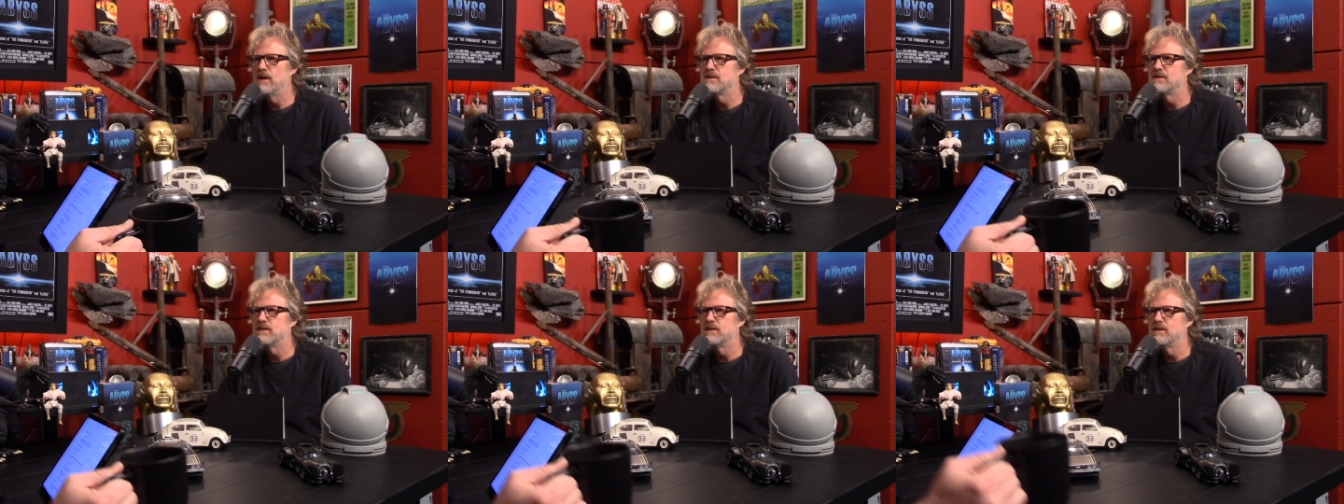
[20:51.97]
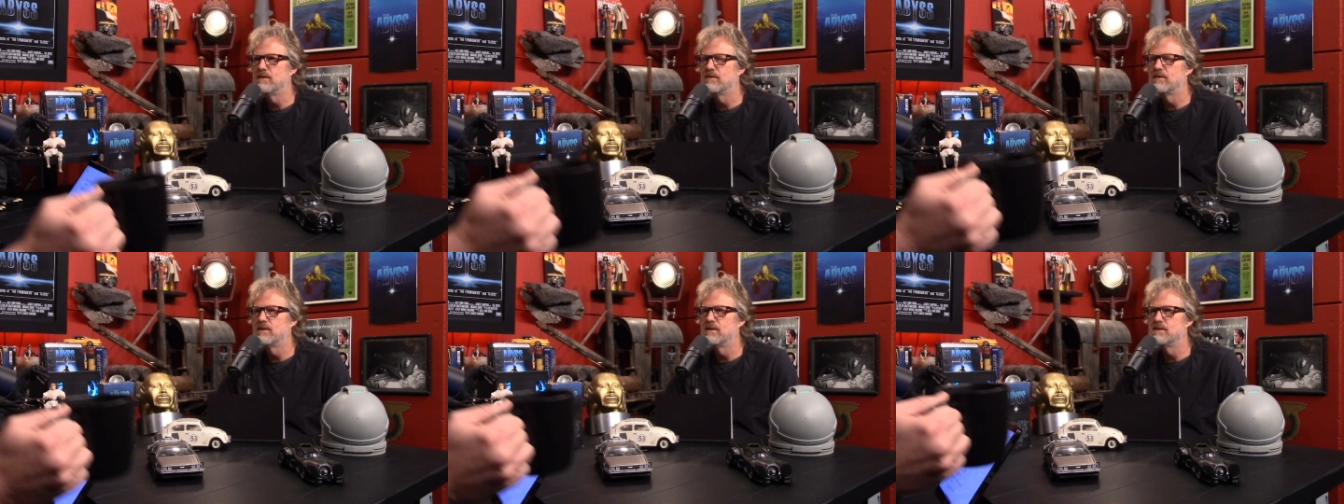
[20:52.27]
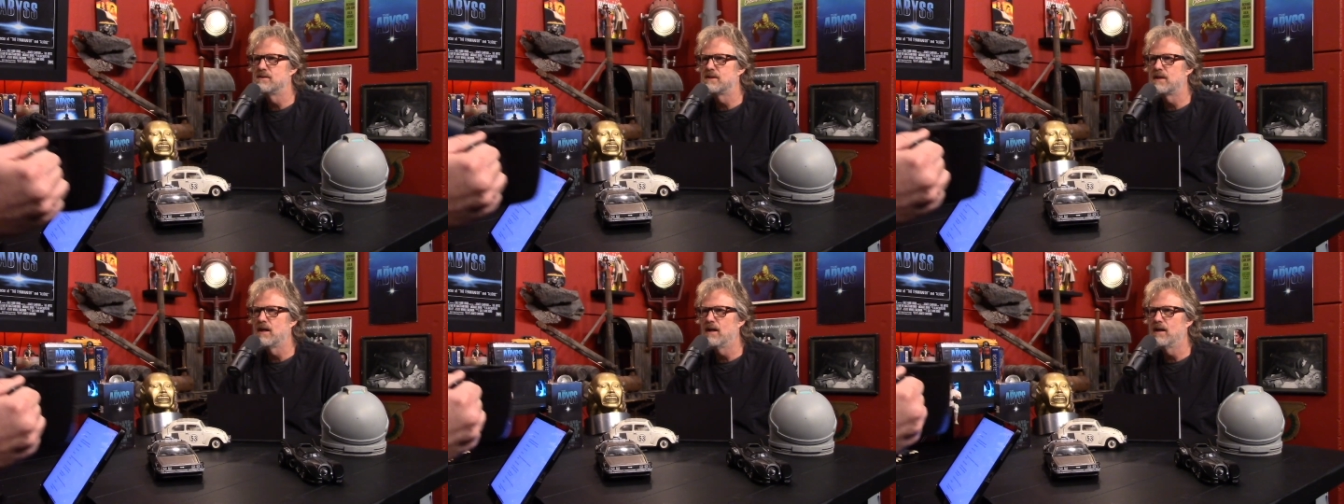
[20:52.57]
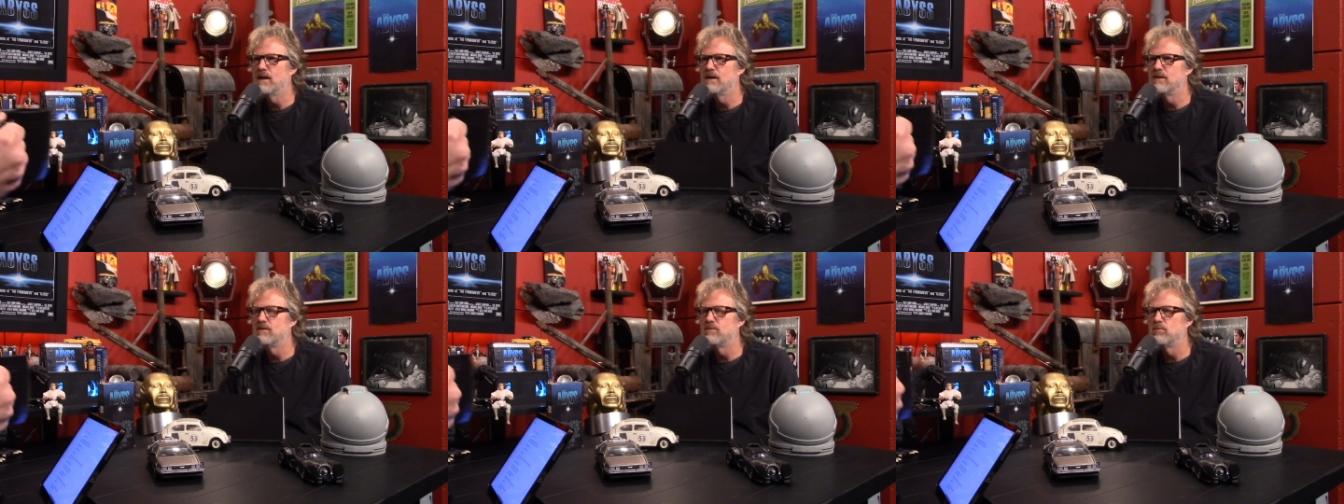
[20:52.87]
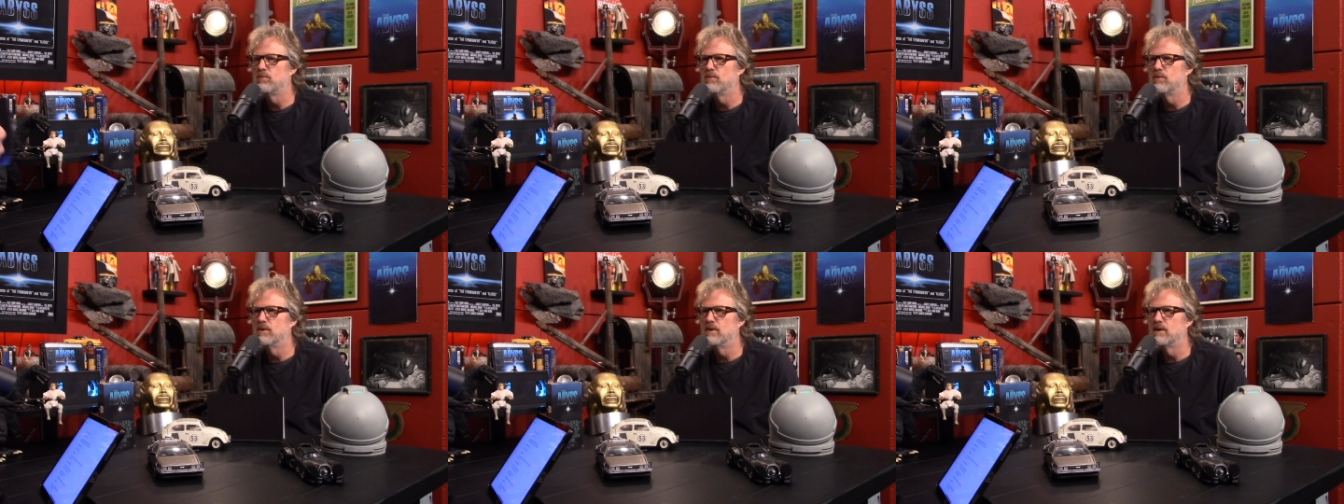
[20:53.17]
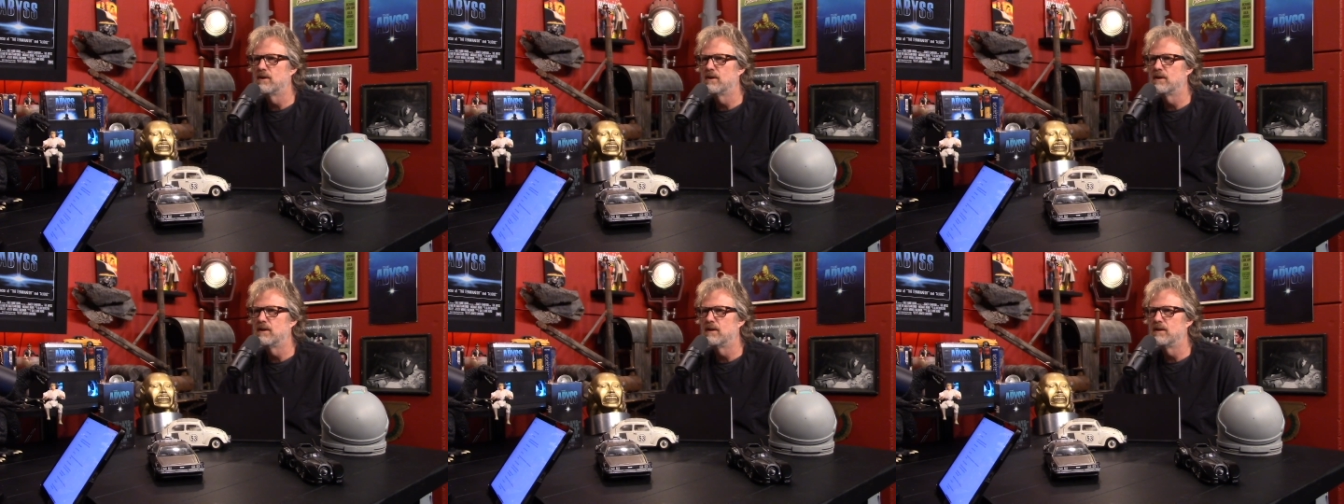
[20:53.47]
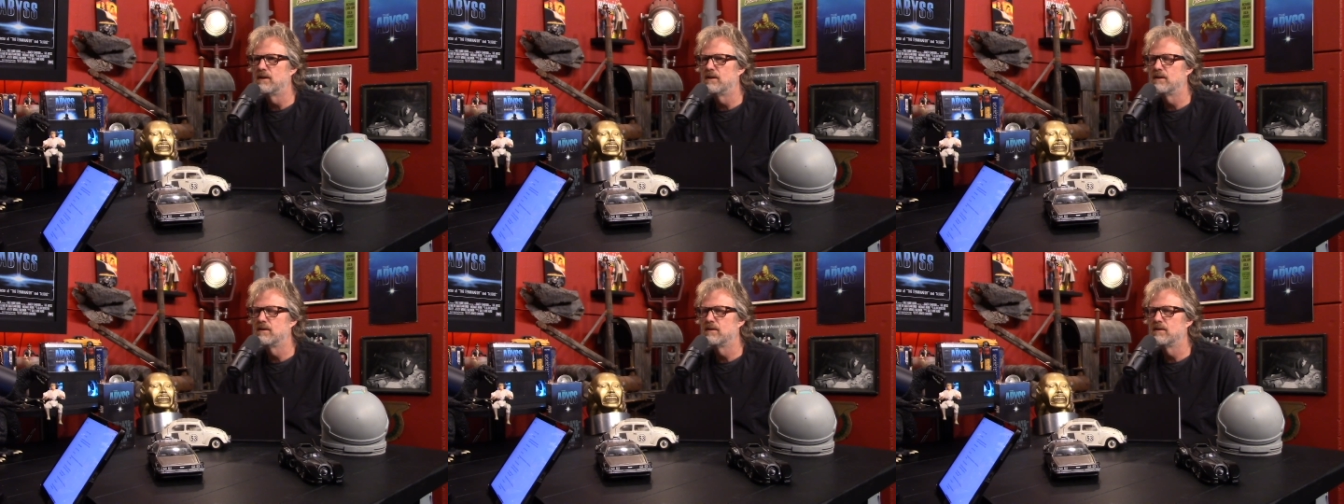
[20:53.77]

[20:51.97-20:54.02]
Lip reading: that his guys weren't like,